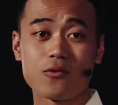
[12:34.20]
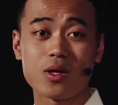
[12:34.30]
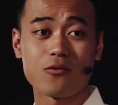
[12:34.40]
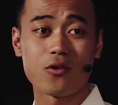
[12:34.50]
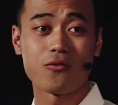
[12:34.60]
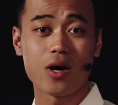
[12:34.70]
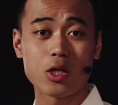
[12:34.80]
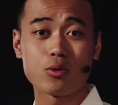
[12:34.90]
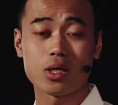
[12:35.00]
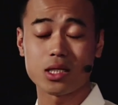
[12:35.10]
for
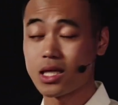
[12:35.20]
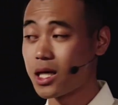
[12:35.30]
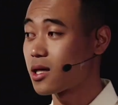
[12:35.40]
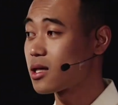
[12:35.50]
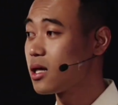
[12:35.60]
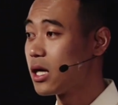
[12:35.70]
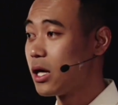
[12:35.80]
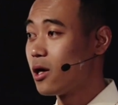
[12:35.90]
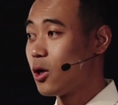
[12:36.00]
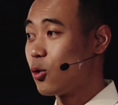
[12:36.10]
following a king
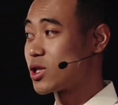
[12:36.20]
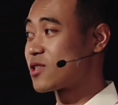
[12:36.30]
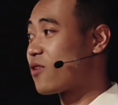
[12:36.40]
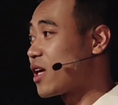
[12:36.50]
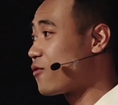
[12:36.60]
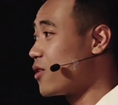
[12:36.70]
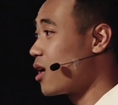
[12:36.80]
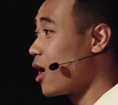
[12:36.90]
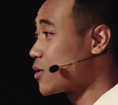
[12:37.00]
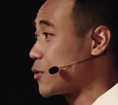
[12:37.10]
who is faithful
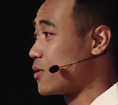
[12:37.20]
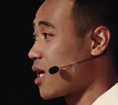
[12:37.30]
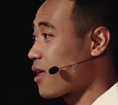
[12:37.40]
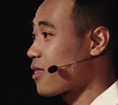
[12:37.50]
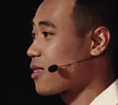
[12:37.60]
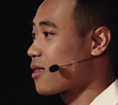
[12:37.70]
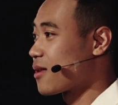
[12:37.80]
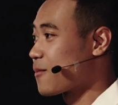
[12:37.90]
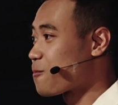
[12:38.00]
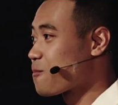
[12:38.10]
unto death
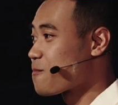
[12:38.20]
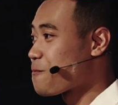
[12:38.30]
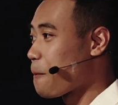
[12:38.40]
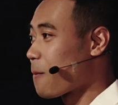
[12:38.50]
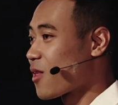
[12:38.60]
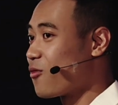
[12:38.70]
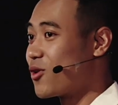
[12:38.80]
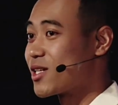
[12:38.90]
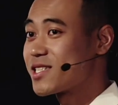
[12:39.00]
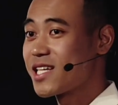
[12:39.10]
for the
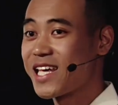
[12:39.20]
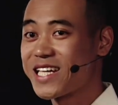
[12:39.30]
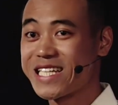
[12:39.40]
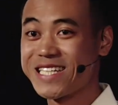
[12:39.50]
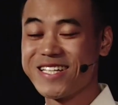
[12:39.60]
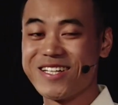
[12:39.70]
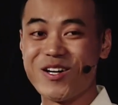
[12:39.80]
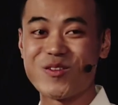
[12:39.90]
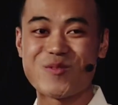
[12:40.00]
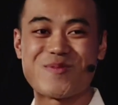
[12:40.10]
sake of
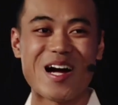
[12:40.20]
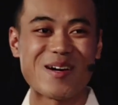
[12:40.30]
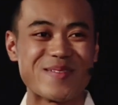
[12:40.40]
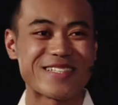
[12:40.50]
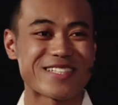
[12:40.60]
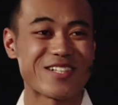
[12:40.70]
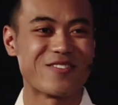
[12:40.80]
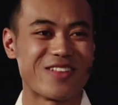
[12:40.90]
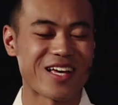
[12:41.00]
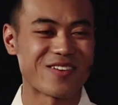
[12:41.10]
the promise of
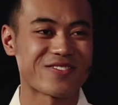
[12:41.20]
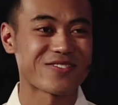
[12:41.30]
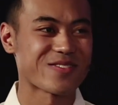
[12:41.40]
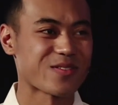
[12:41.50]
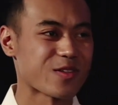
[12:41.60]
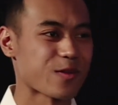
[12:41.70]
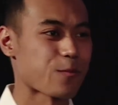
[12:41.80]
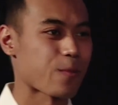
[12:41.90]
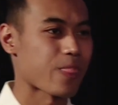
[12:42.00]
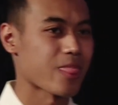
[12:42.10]
life.
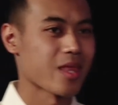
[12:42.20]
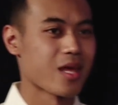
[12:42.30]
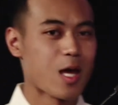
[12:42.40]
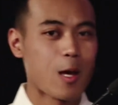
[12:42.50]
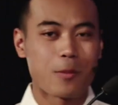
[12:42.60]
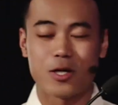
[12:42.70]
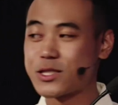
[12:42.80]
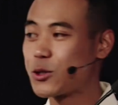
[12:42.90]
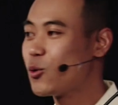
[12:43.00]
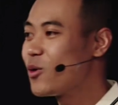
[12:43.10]
Because
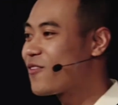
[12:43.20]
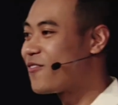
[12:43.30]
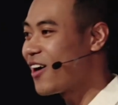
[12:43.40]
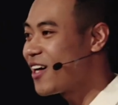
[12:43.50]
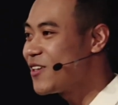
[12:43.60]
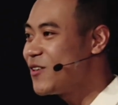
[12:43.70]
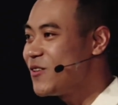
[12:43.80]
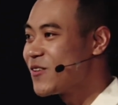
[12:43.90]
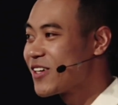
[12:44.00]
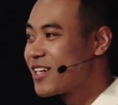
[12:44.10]
who we follow
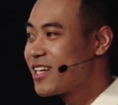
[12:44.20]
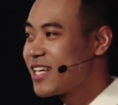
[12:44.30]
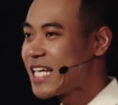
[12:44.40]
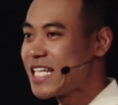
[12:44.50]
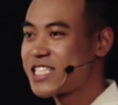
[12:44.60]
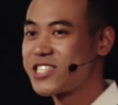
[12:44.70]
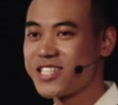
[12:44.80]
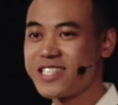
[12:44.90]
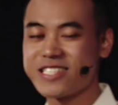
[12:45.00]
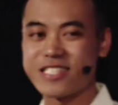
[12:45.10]
is
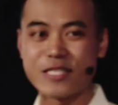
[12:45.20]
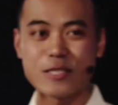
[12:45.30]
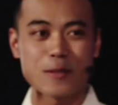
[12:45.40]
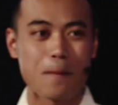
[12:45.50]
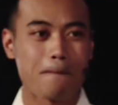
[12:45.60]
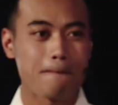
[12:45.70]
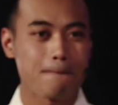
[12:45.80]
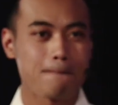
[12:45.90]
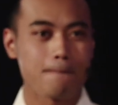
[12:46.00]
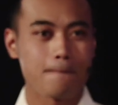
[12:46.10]
Jesus.
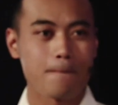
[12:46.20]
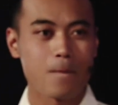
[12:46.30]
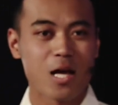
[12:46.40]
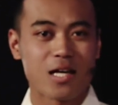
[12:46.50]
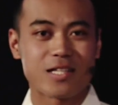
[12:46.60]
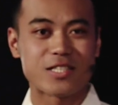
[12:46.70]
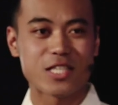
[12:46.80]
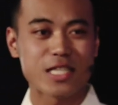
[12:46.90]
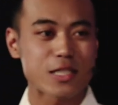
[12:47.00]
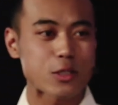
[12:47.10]
The
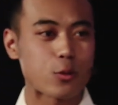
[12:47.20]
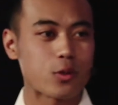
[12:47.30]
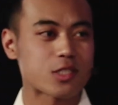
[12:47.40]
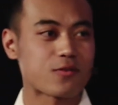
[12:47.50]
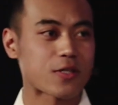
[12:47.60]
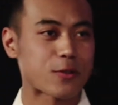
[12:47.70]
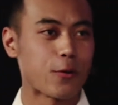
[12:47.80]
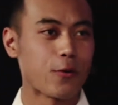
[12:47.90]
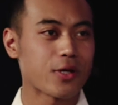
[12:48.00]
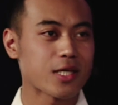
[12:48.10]
Jesus who is
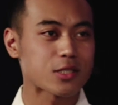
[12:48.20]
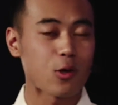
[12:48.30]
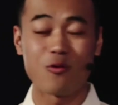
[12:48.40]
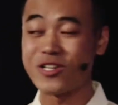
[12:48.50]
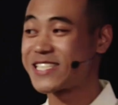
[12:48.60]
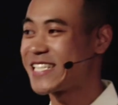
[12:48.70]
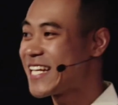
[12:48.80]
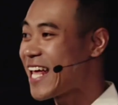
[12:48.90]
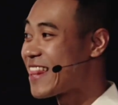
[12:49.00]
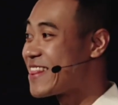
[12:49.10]
victorious over sin
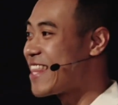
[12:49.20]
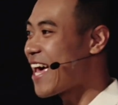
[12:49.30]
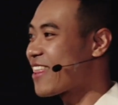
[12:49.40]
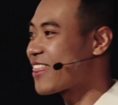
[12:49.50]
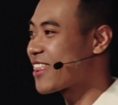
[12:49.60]
and death.